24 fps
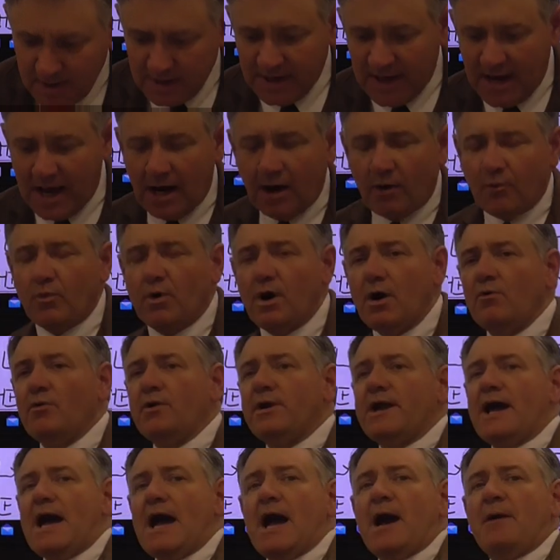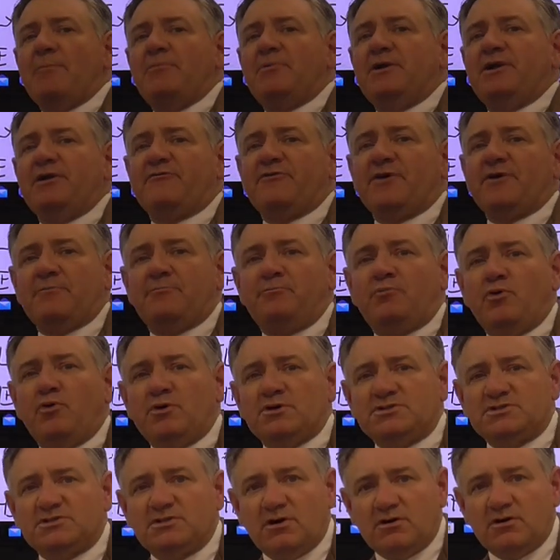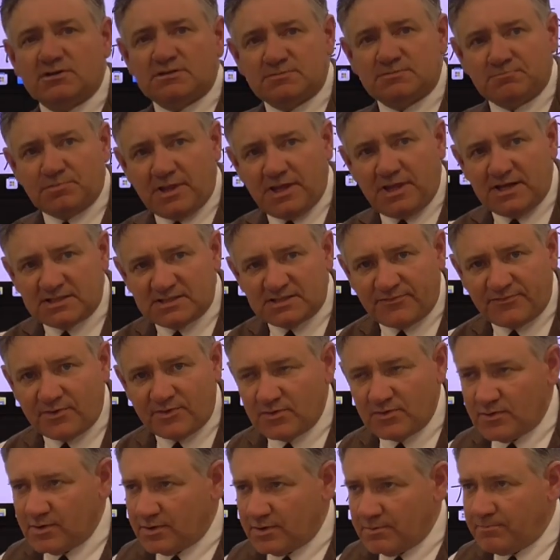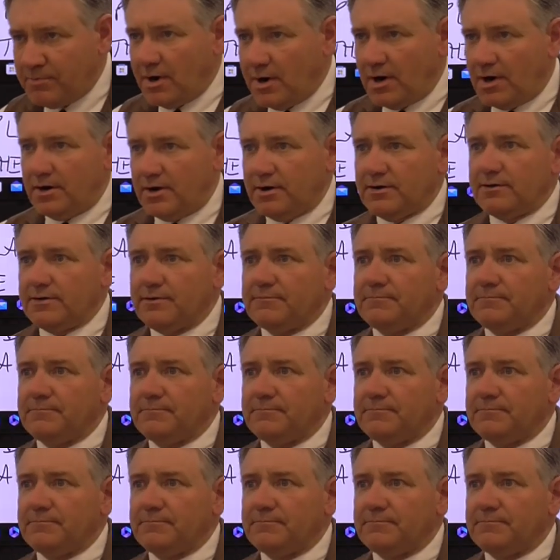Now, what would happen if I push those plates further apart?